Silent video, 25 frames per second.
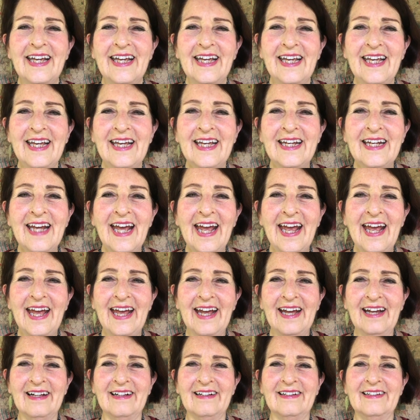
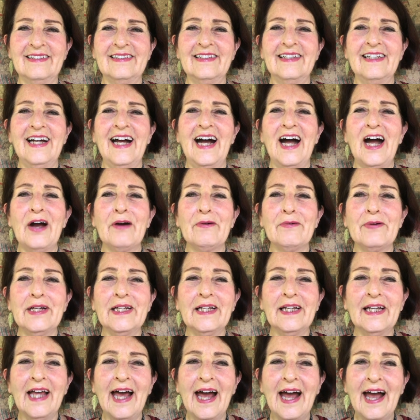Inhale a
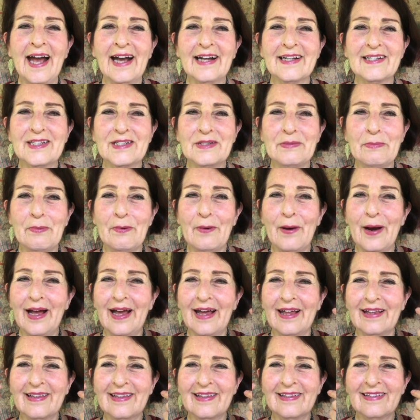relaxed
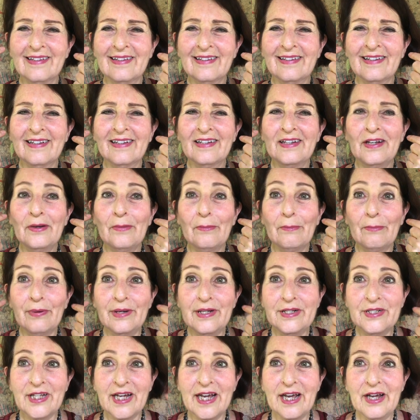breath.
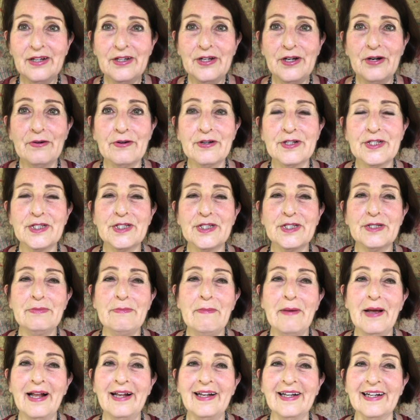Pretend you're
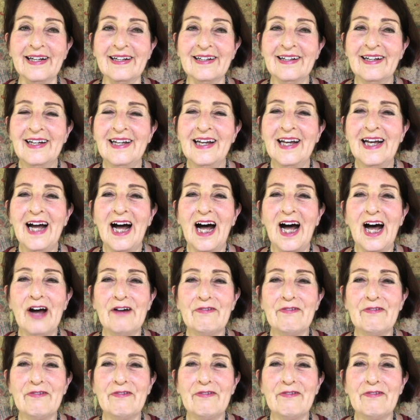smelling a